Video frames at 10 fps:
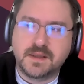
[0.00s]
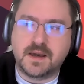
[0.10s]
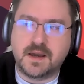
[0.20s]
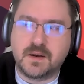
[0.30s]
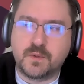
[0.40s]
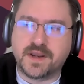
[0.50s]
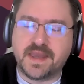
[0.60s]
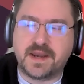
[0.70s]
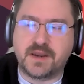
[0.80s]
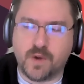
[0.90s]
uh, we're
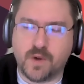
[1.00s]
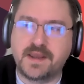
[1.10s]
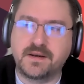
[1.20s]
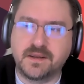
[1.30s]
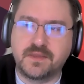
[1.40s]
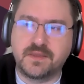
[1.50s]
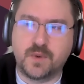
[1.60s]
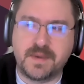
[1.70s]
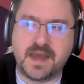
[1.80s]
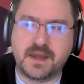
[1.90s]
getting right in the
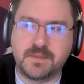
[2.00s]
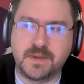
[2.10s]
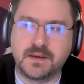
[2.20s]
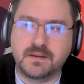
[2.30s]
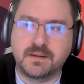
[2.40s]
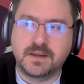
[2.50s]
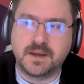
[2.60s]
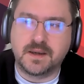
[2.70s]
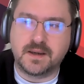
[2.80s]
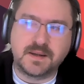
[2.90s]
web admin
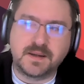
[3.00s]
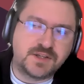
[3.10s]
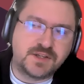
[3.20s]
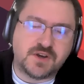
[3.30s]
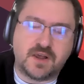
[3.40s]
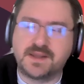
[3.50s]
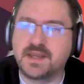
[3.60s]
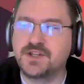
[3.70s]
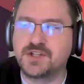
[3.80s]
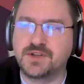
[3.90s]
uh, and just call
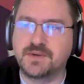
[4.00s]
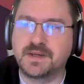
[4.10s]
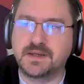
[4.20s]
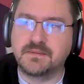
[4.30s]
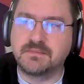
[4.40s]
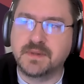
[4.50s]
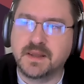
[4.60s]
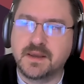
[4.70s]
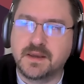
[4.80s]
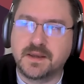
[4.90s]
attention to it and
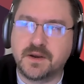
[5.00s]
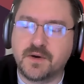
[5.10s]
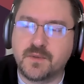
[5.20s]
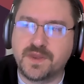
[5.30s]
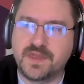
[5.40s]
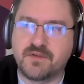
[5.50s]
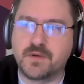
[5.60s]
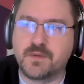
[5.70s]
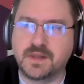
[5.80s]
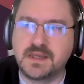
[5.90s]
you know with
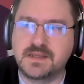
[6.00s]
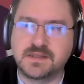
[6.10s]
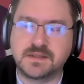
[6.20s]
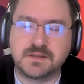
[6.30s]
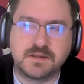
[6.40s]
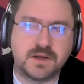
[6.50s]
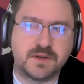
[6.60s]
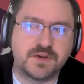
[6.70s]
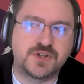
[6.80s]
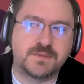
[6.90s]
every release you
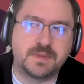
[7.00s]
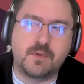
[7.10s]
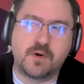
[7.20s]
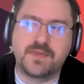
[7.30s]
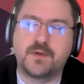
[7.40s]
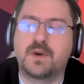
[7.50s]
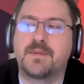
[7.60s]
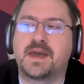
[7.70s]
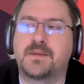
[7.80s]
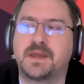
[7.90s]
know there should be more in the
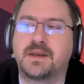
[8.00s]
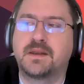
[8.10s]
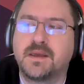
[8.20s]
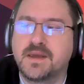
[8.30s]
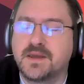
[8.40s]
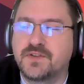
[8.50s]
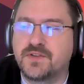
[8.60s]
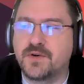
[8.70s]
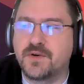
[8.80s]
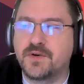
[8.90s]
web admin
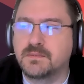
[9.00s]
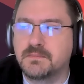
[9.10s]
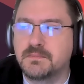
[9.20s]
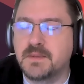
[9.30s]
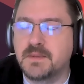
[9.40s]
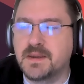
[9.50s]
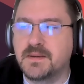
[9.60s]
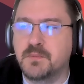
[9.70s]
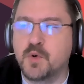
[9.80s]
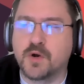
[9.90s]
so
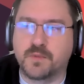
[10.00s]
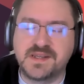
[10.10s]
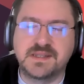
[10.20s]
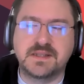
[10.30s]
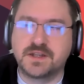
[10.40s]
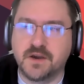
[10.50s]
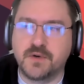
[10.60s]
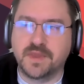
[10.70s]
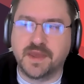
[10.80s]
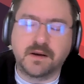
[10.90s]
maybe more reason to
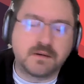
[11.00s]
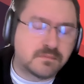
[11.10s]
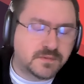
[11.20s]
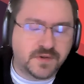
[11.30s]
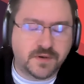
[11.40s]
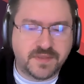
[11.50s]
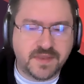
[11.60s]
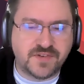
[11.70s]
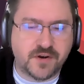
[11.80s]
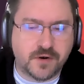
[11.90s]
go there so
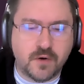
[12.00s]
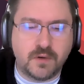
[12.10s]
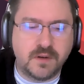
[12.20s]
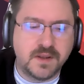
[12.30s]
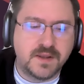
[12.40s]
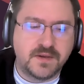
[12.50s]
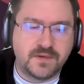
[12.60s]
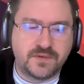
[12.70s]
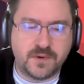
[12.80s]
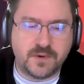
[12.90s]
that's our goal
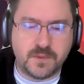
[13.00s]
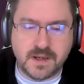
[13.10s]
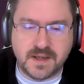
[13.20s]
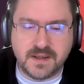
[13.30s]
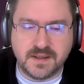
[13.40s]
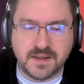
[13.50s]
so uh,